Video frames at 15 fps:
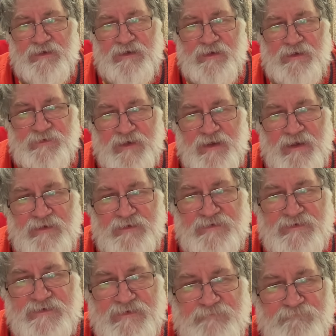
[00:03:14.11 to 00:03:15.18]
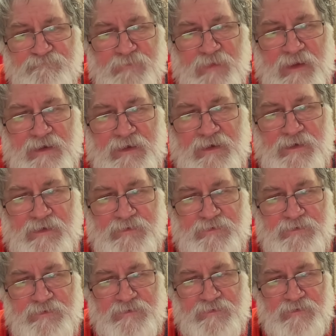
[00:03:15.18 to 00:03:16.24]
in the case
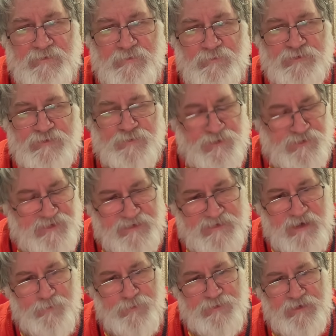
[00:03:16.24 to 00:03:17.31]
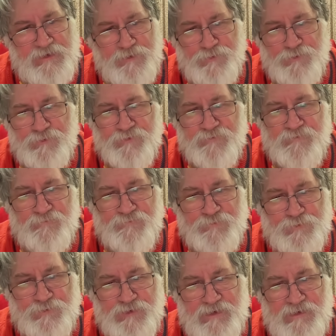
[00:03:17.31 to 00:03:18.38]
and was cross examined in court for
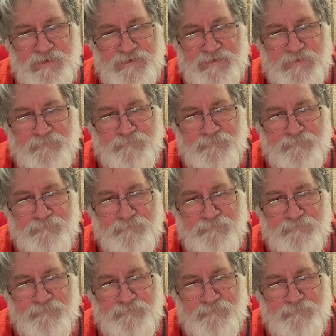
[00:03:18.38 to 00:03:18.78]
four days.